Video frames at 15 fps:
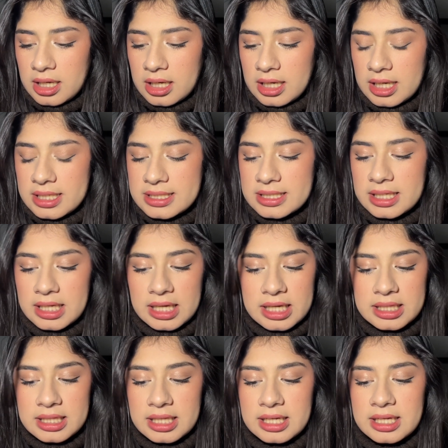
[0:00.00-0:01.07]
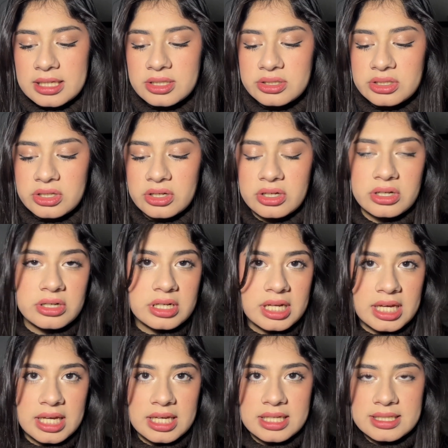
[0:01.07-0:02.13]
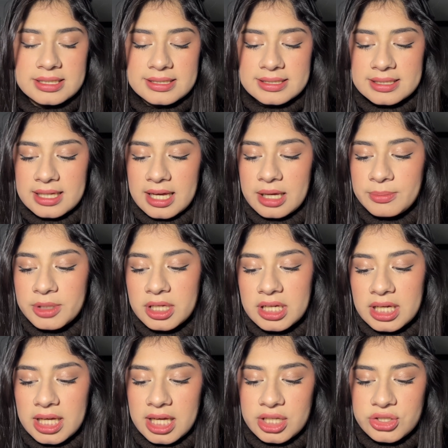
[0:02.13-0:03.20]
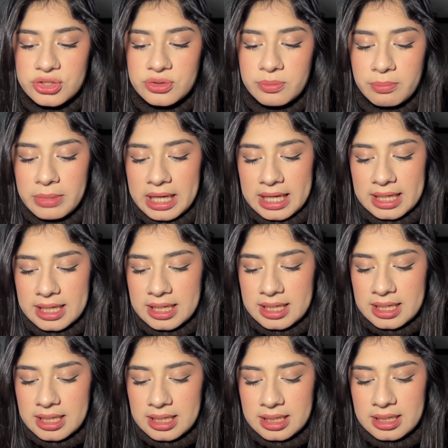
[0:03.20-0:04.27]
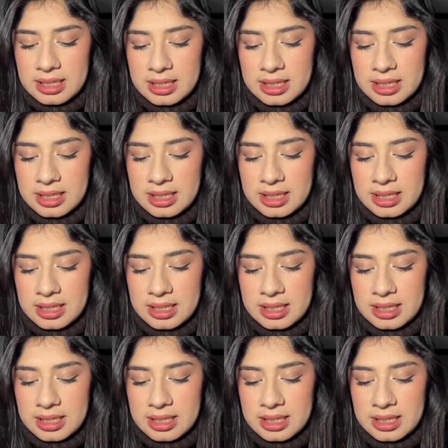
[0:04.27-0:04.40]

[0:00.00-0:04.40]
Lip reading: La siguiente canción es I'm Gonna Get You Back.